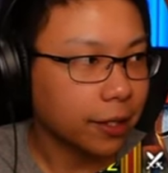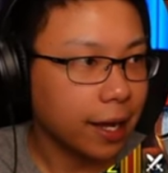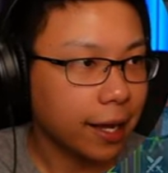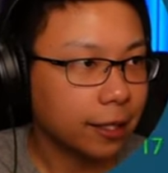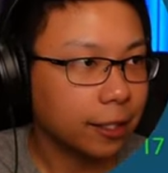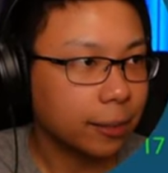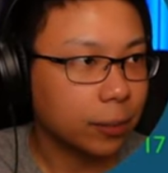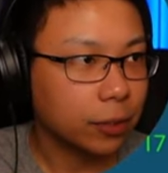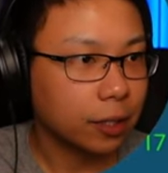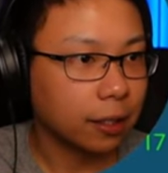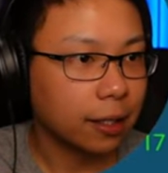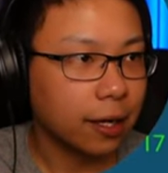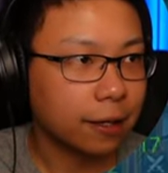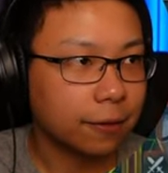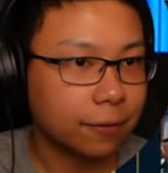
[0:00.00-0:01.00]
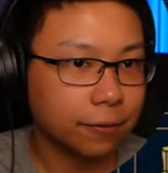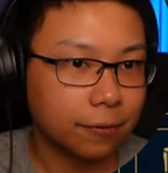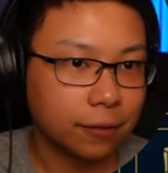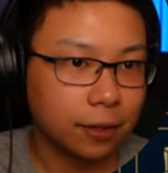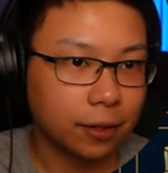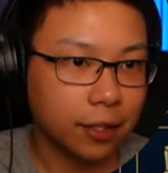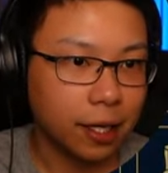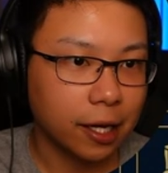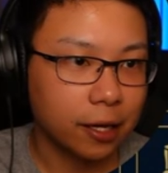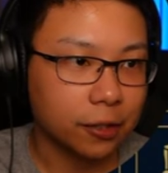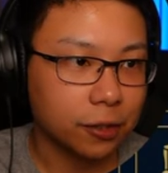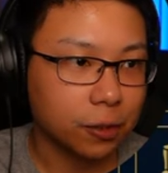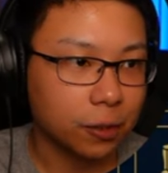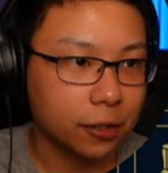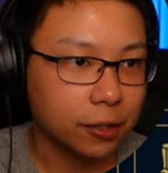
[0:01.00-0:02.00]
end up with a lot of Chaos
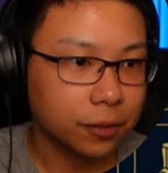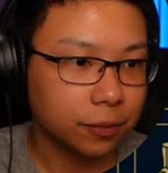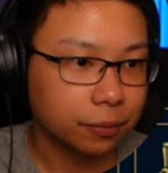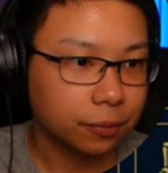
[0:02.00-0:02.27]
Ores,